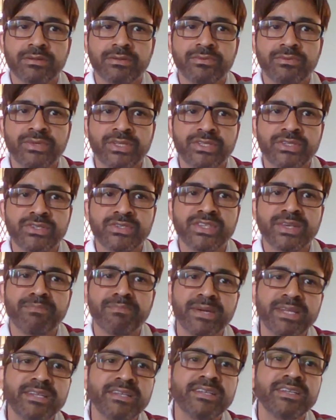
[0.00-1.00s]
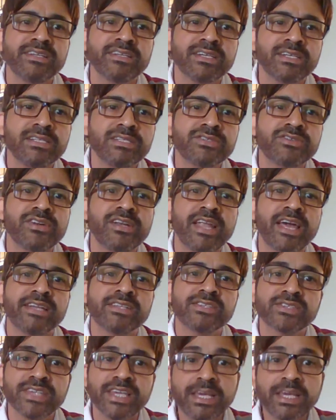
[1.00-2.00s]
which is embedded in cultural
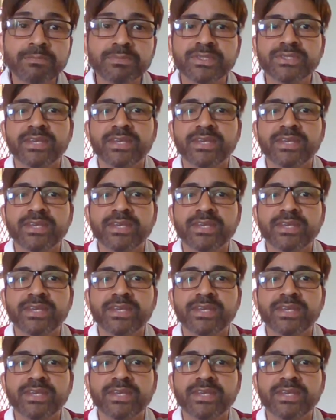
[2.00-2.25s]
landscapes